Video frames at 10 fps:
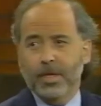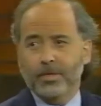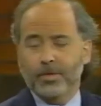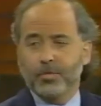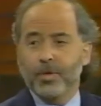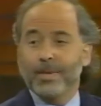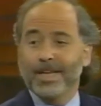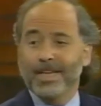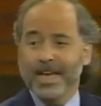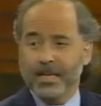it destroyed
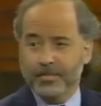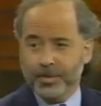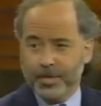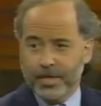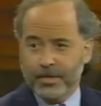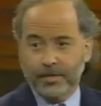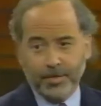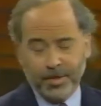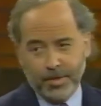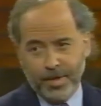about 90% of
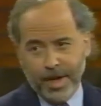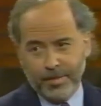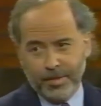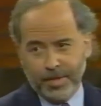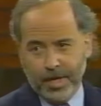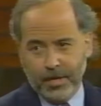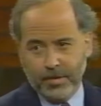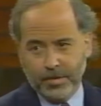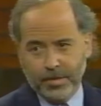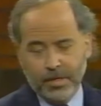the sun-damaged
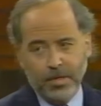cells,